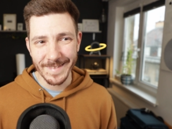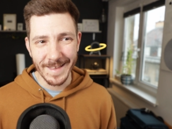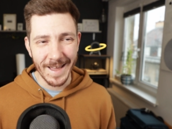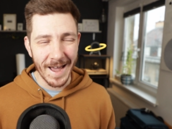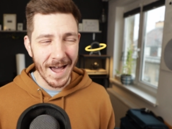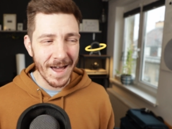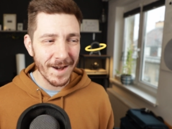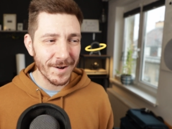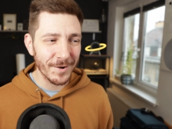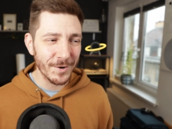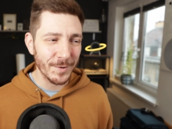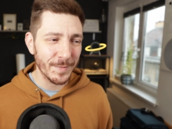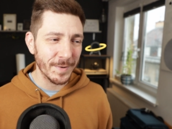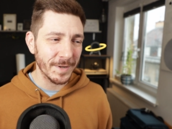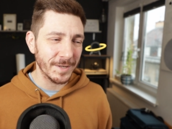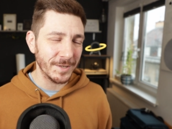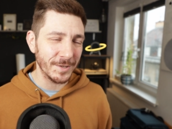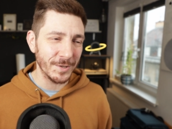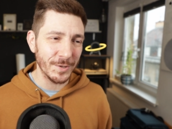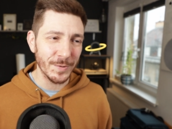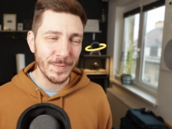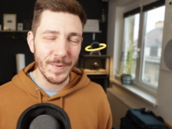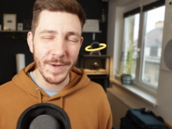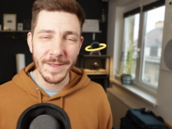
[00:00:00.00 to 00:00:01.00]
I don't know
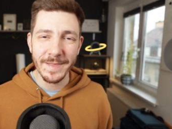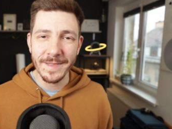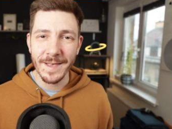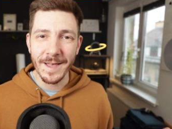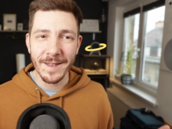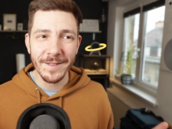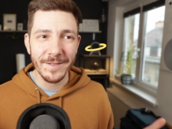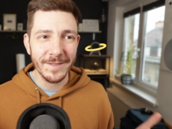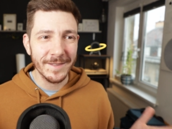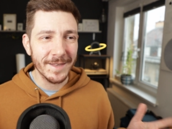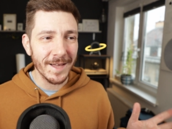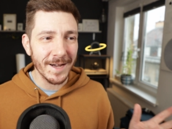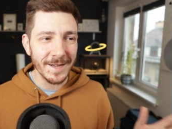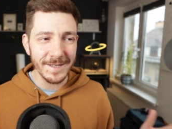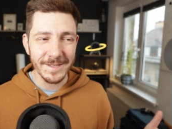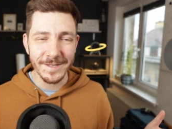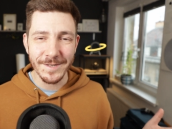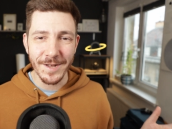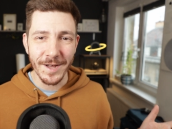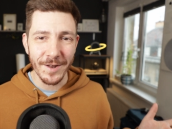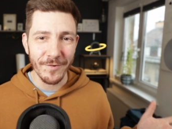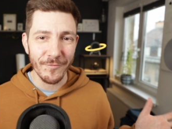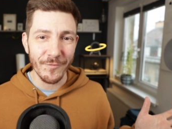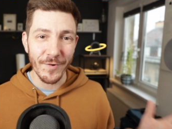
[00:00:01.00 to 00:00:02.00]
about you, but that does
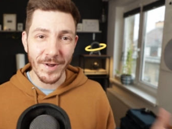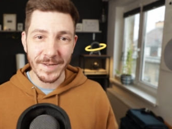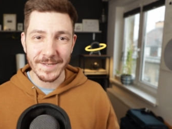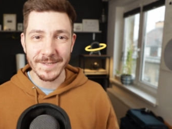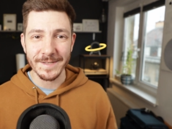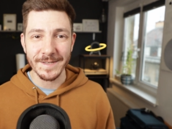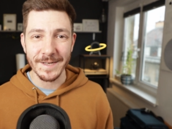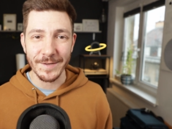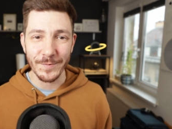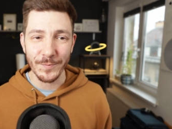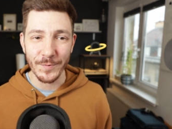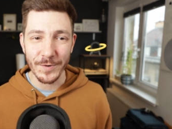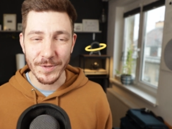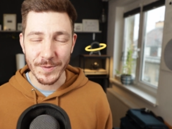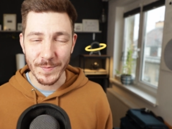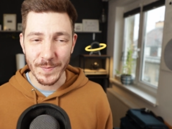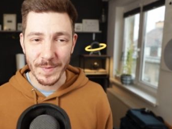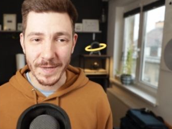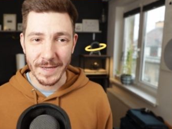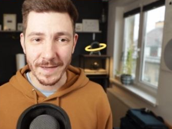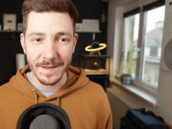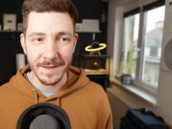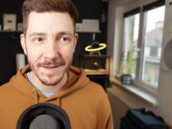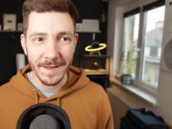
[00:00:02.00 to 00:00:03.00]
not resonate with
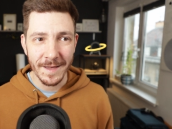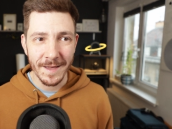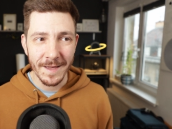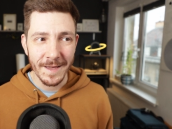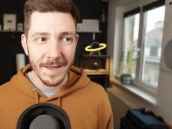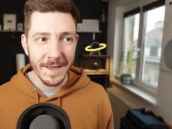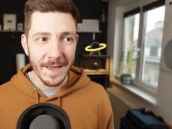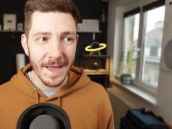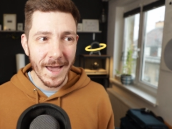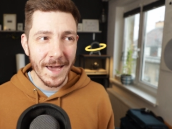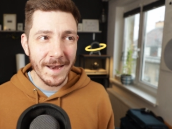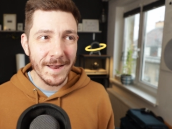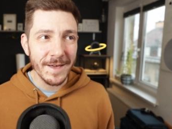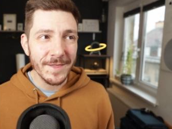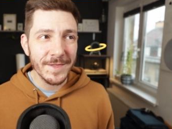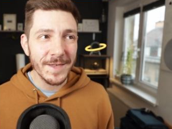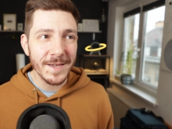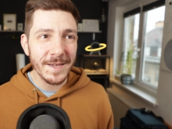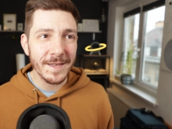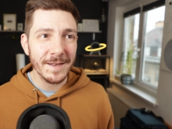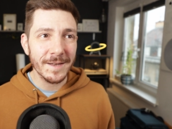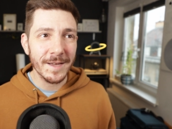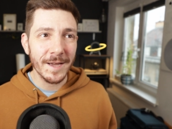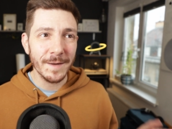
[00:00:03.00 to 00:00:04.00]
me. And I
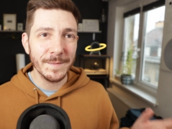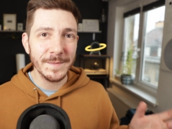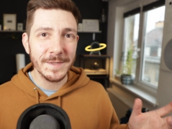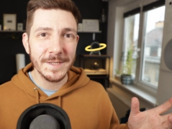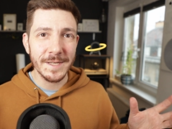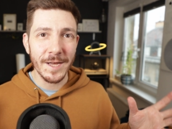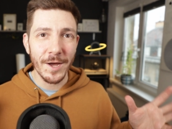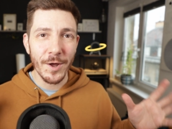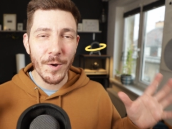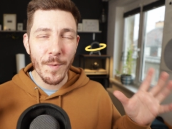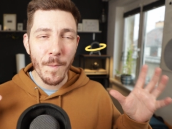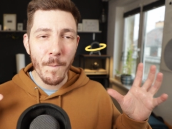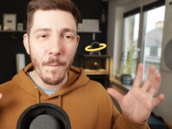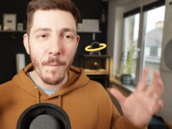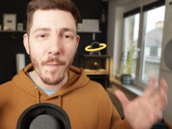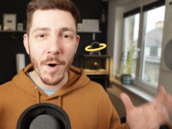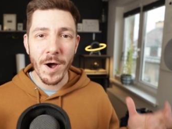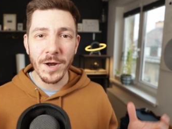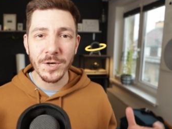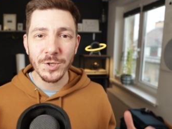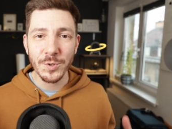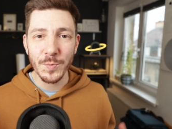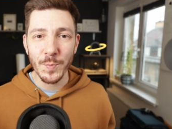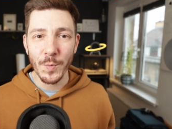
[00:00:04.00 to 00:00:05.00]
think it comes down
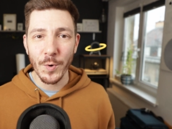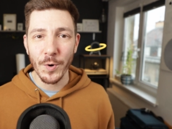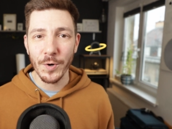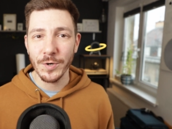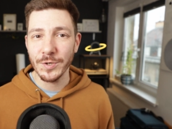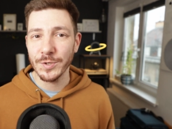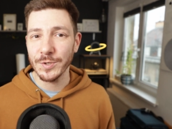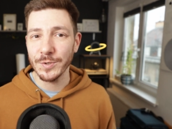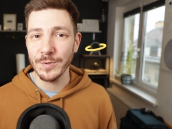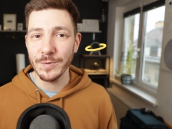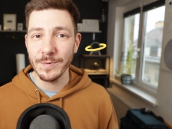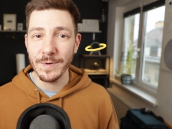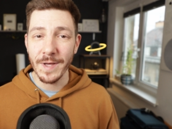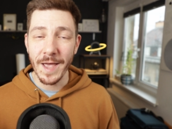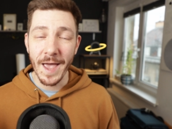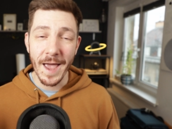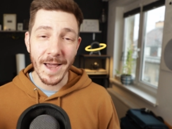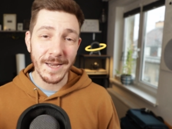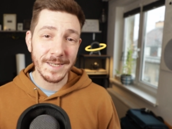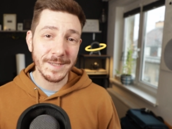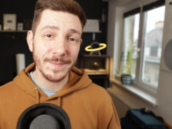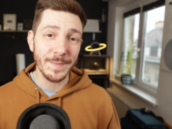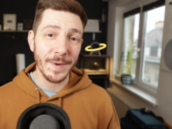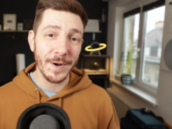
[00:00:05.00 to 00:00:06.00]
much more to
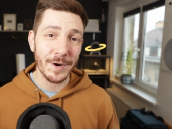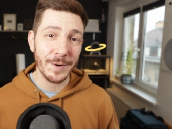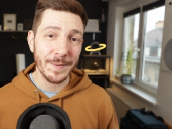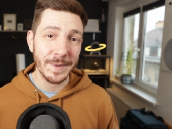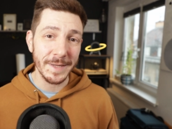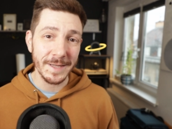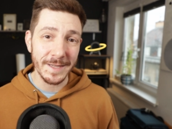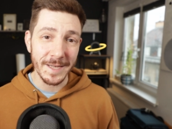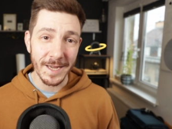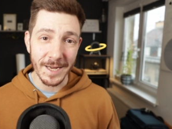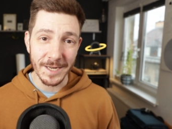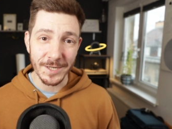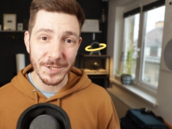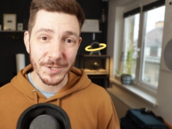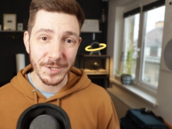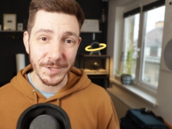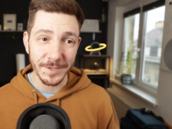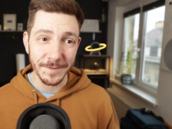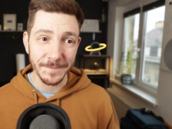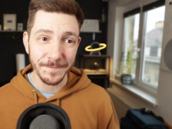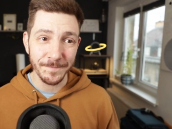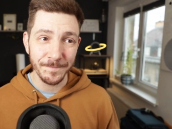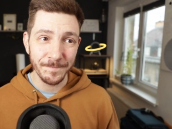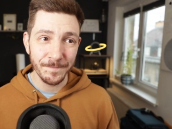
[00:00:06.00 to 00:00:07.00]

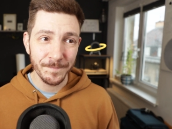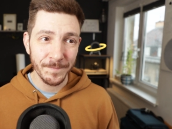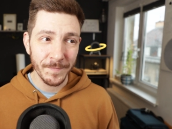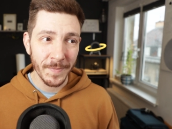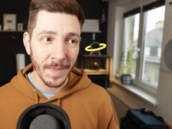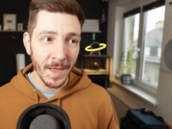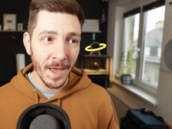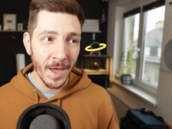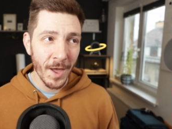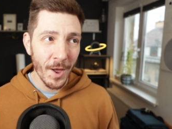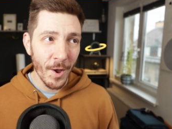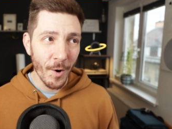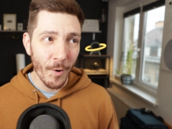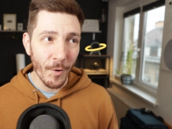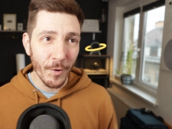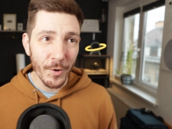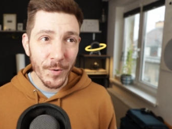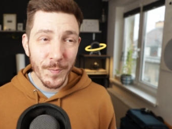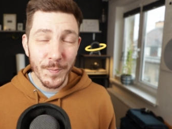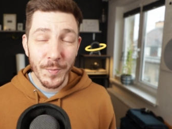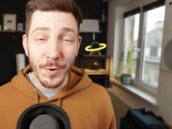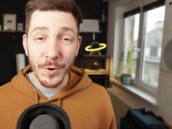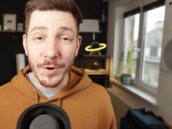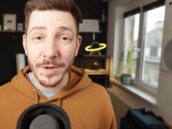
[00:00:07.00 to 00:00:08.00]
experimentation. Or
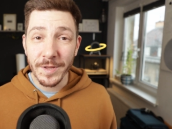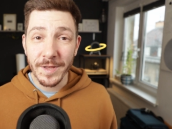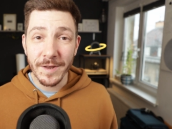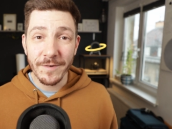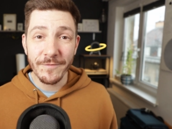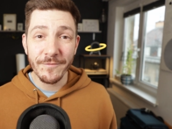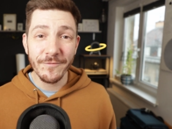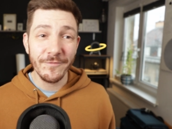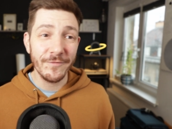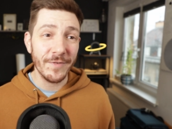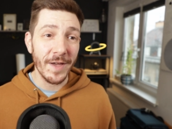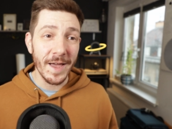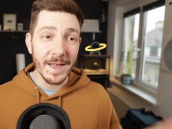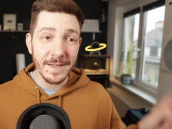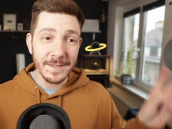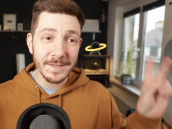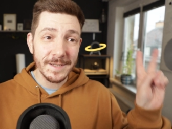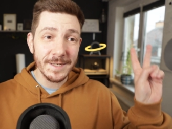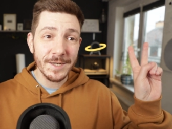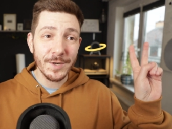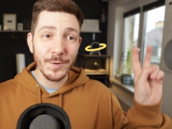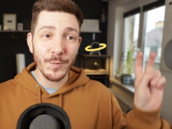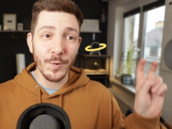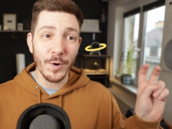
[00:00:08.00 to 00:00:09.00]
to put it in
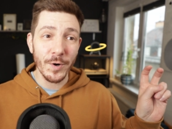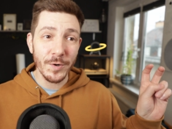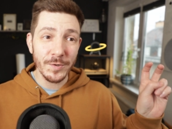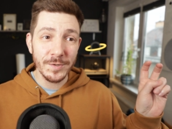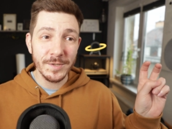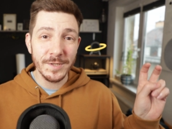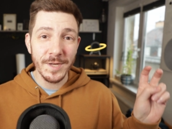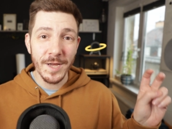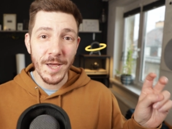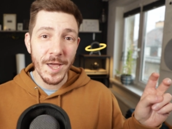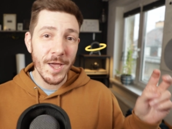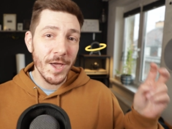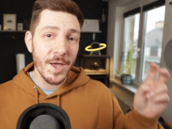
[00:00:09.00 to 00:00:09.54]
fancy quotes,